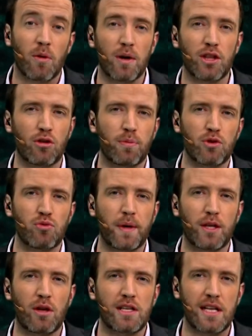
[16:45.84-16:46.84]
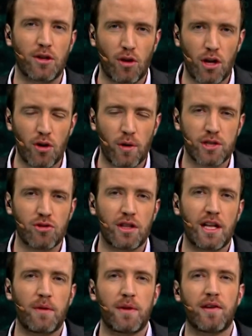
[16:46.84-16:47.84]
of this session, the
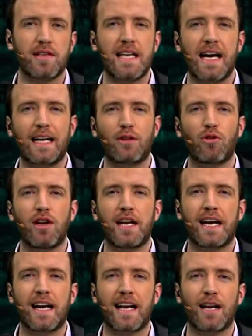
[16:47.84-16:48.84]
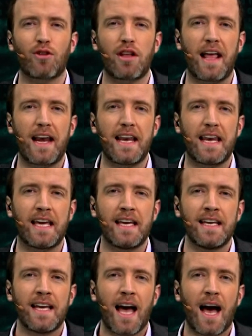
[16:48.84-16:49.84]
Innovation Center, Catholic
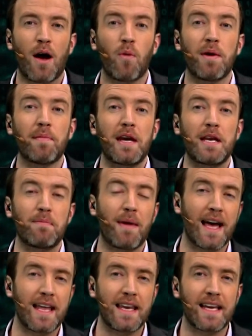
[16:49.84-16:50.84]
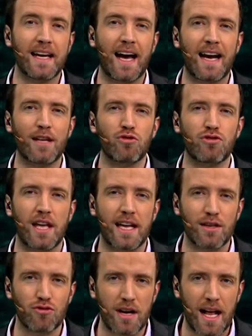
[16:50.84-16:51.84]
University, Women in Mining, National
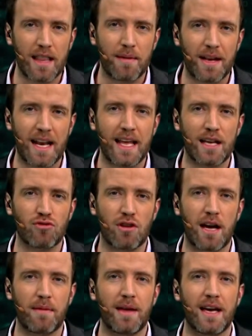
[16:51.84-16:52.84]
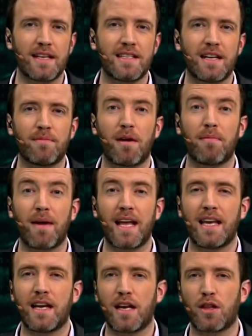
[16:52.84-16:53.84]
Society of Mining,
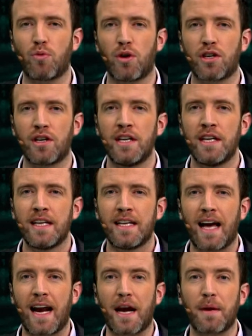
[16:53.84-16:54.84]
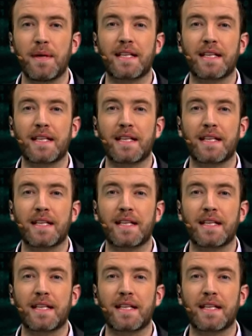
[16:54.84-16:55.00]
Network Mining,